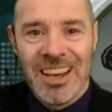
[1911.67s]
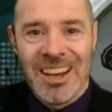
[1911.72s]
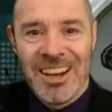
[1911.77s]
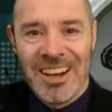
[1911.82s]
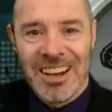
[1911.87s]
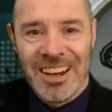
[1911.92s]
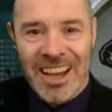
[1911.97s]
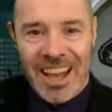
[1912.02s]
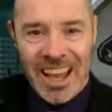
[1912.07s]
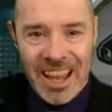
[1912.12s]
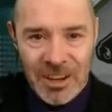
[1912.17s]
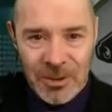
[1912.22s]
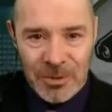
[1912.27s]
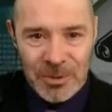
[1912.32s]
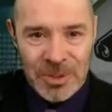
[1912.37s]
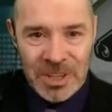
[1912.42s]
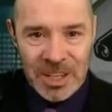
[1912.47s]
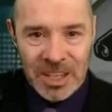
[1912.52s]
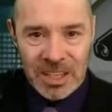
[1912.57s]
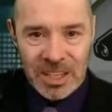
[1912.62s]
how
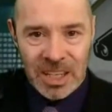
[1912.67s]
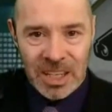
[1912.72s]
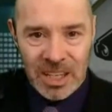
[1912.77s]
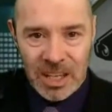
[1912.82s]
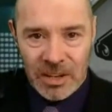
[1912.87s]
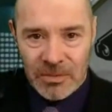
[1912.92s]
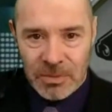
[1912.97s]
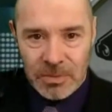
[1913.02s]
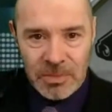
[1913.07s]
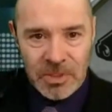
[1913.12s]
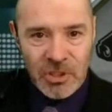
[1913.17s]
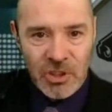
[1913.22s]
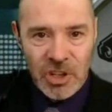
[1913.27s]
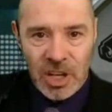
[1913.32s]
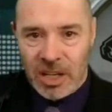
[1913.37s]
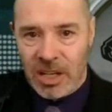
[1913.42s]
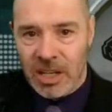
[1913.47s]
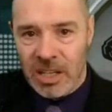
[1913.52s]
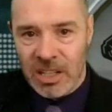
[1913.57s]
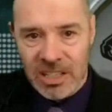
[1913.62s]
they get from the
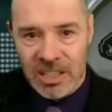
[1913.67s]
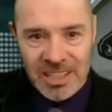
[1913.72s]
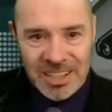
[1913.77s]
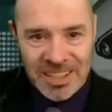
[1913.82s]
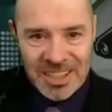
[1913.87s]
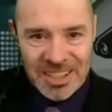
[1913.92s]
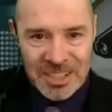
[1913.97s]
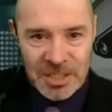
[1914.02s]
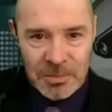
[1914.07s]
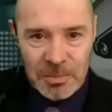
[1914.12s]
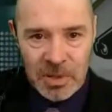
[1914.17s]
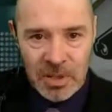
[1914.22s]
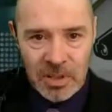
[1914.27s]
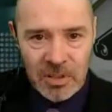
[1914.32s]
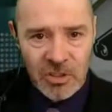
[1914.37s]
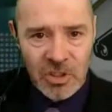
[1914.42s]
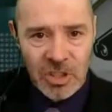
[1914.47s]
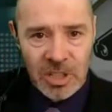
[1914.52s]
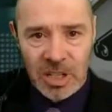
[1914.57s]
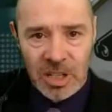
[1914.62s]
check-in to the
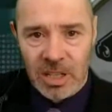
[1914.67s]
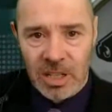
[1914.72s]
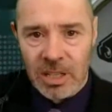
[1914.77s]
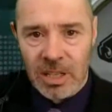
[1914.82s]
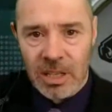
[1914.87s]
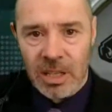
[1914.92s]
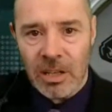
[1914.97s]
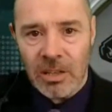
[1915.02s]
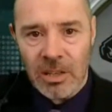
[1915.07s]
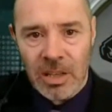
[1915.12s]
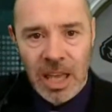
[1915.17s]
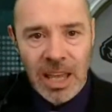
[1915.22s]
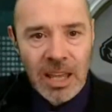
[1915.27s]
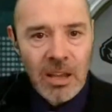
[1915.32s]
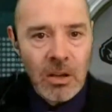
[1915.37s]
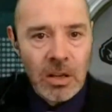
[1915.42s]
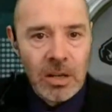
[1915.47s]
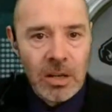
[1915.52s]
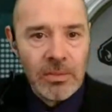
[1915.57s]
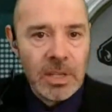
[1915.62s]
departure gate. That
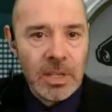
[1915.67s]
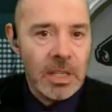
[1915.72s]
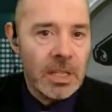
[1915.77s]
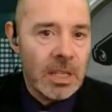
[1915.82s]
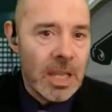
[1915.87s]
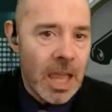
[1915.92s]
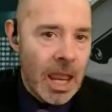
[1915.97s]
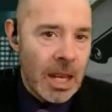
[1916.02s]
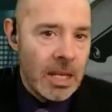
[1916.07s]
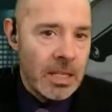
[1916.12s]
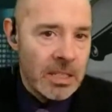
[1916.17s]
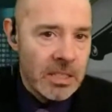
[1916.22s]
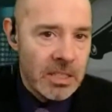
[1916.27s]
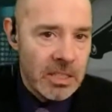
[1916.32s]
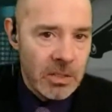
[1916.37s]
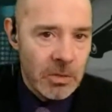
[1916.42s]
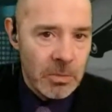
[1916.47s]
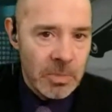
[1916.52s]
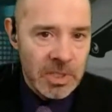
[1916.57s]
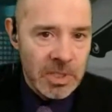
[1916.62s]
kind of thing can
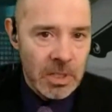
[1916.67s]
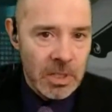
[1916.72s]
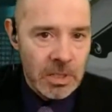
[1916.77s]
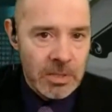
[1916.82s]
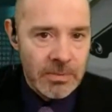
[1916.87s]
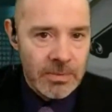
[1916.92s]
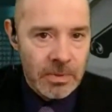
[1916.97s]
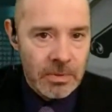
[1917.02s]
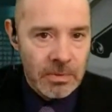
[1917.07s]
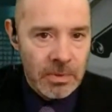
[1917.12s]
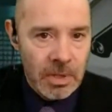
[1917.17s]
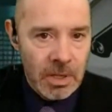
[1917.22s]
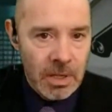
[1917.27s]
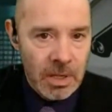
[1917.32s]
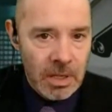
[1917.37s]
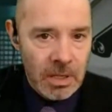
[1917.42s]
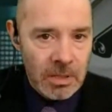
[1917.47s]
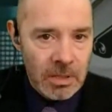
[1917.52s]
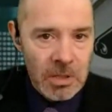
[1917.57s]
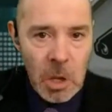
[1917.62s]
still be useful.
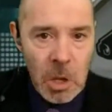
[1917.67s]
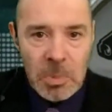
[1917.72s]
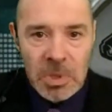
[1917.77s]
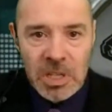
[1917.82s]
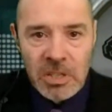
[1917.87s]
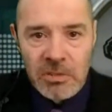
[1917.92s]
Nobody's